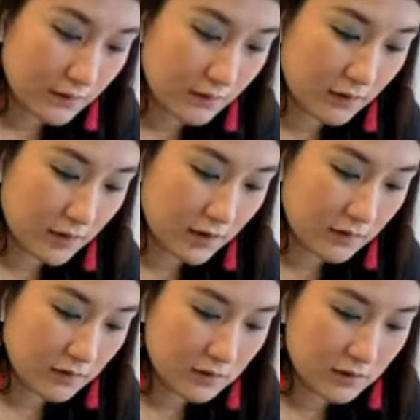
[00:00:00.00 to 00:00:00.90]
All
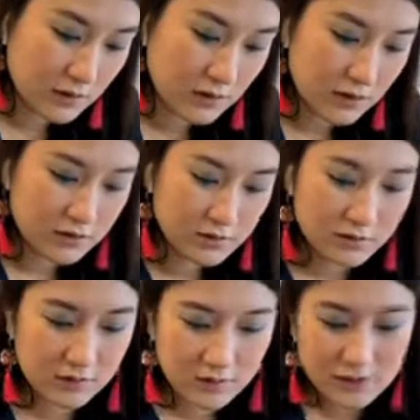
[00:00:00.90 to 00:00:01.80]
right.
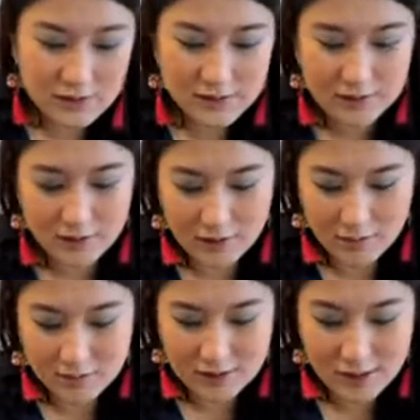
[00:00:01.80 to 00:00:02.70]
So this
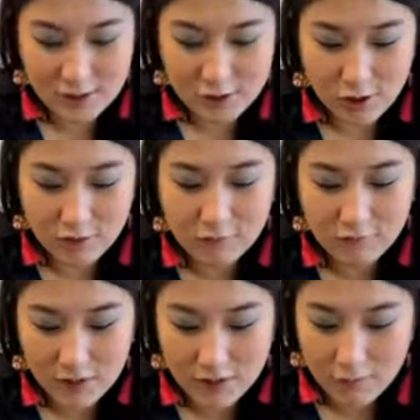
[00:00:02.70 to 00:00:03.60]
sticks on
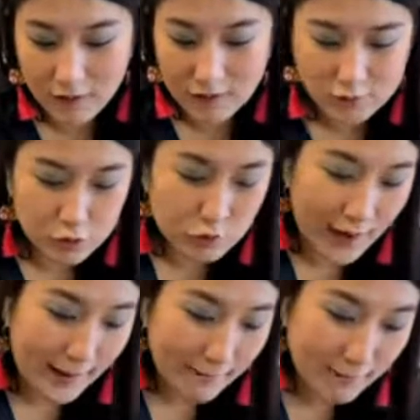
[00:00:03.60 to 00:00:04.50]
really well to
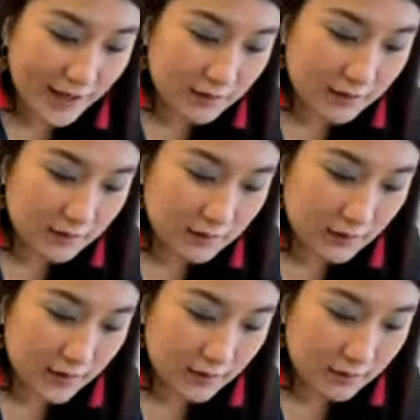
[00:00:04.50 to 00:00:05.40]
unbaked
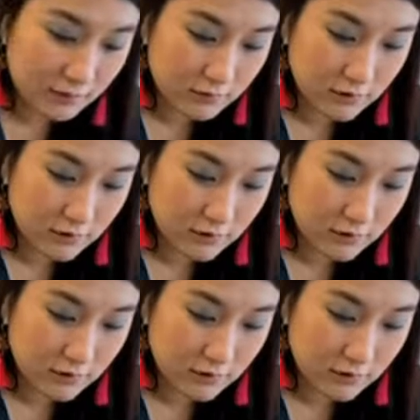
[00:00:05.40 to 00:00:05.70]
clay.